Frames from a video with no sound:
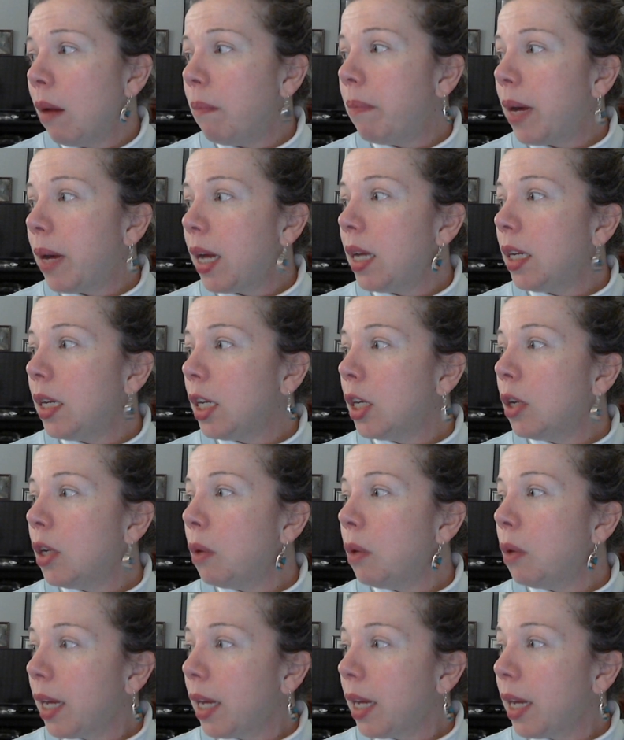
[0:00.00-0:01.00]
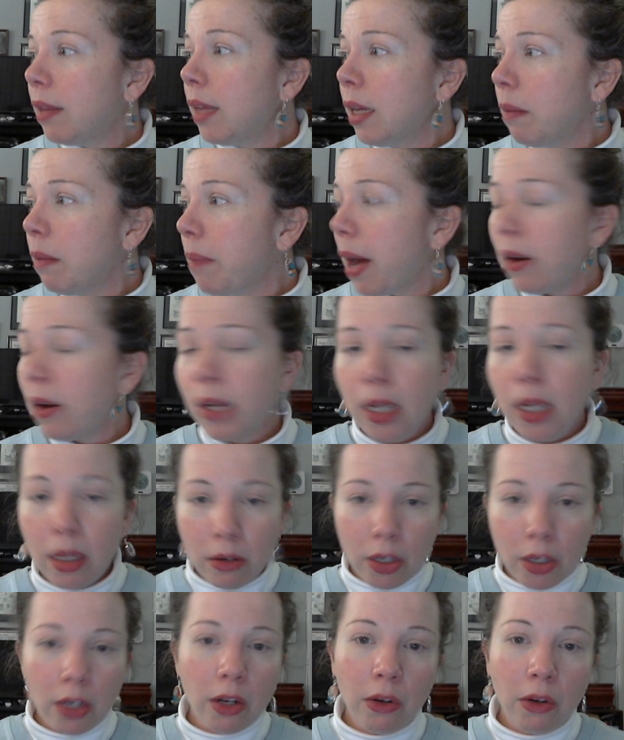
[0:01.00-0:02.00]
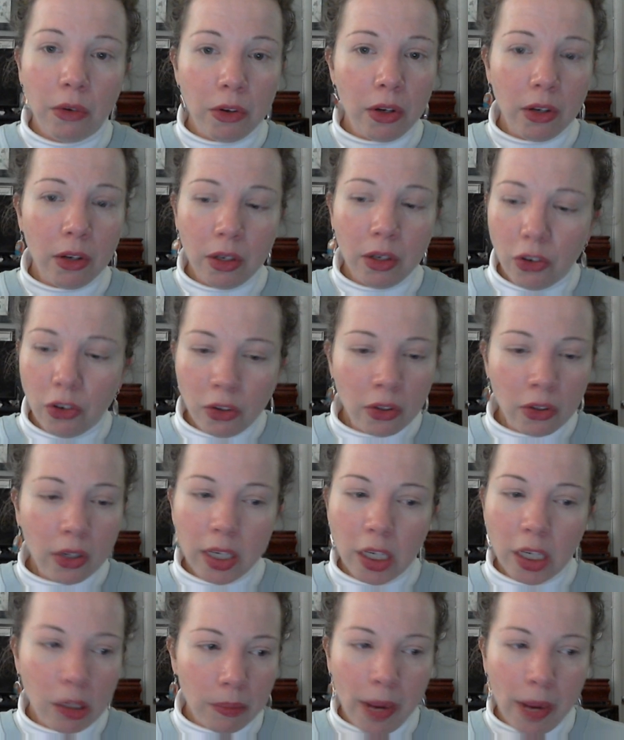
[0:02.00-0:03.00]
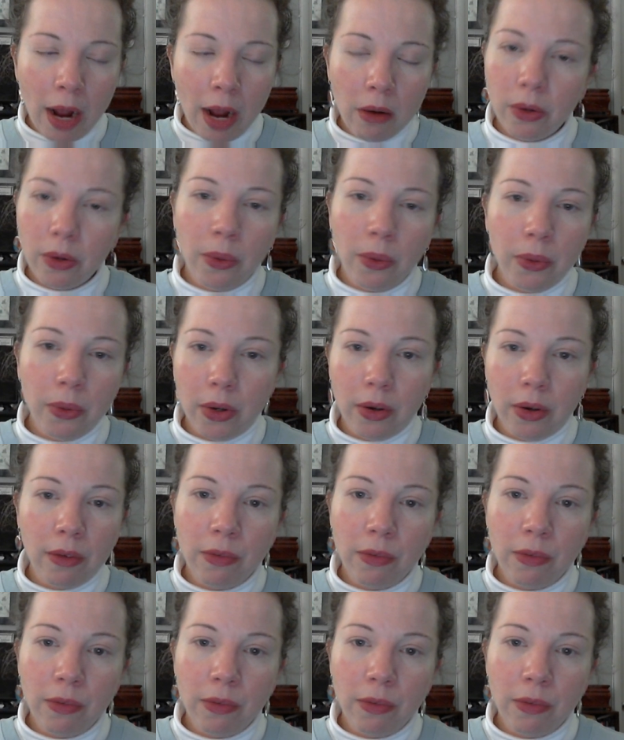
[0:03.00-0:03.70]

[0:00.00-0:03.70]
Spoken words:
But, when I think about it, you just look at your power cord.